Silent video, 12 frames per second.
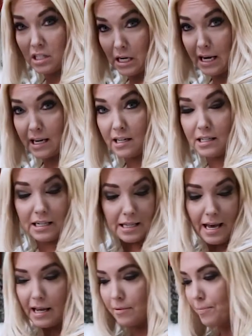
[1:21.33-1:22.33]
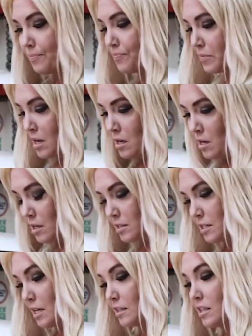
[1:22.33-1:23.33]
Not gonna need that.
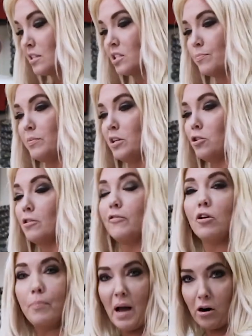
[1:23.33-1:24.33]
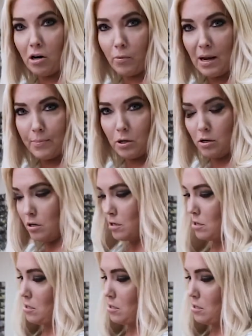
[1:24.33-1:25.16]
Take this beautiful PowerWiper.